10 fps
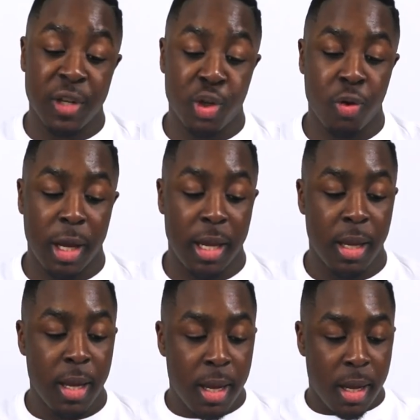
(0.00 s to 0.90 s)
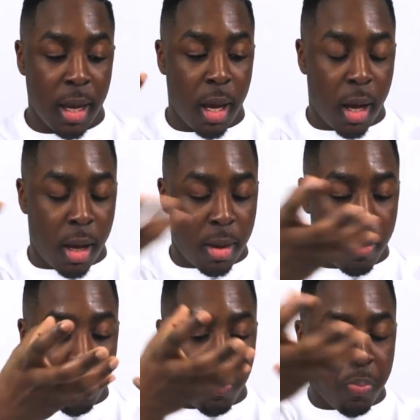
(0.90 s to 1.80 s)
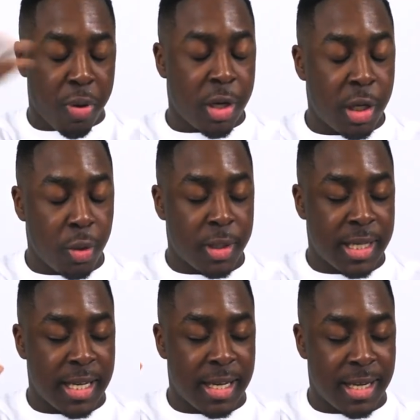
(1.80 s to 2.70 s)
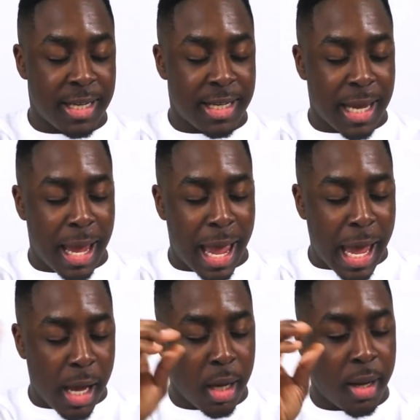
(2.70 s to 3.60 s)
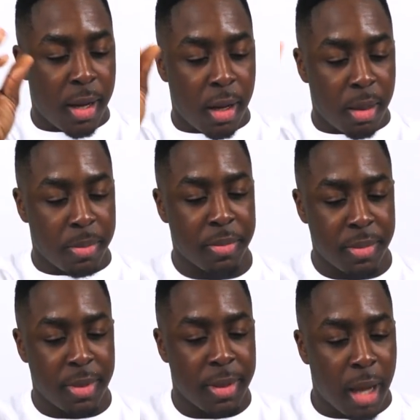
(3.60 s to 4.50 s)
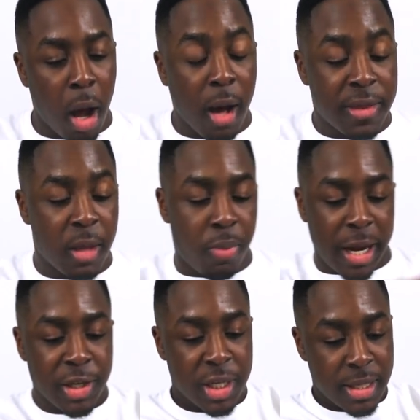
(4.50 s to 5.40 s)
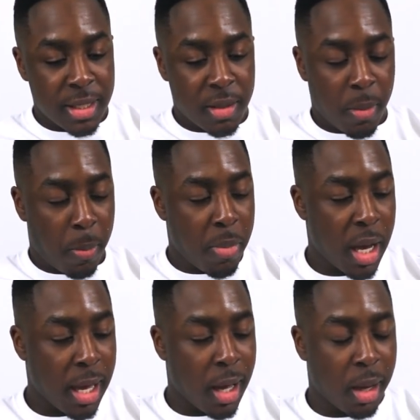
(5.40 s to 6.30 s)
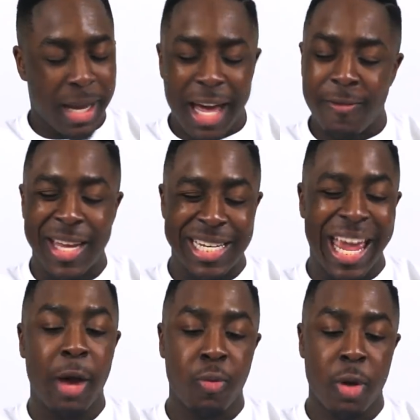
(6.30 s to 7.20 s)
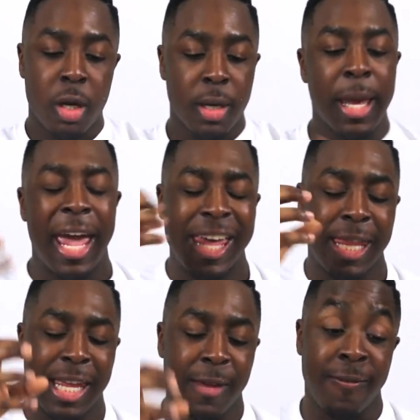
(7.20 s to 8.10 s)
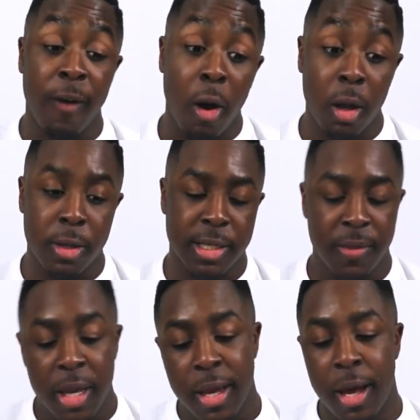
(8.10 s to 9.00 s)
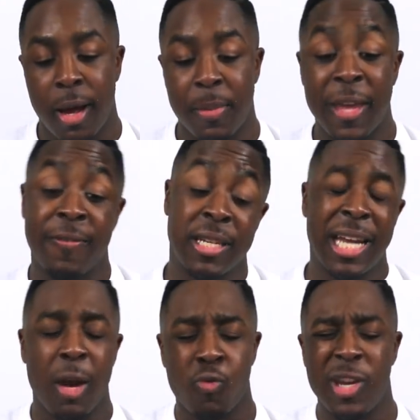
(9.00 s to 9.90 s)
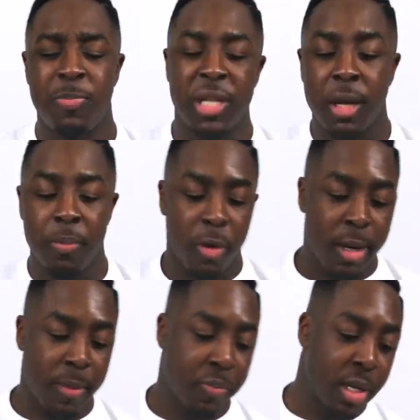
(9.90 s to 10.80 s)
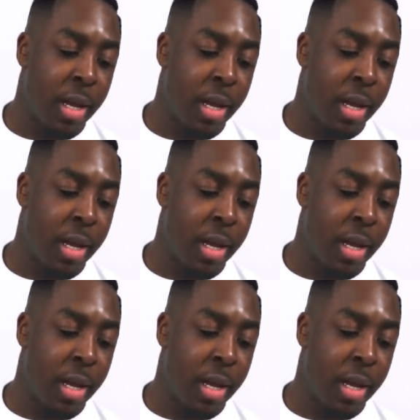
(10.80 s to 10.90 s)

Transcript: of a tree, um, produces um, off the branches, but um, kind of like downward, and then it falls um, if it's not reaped up, right?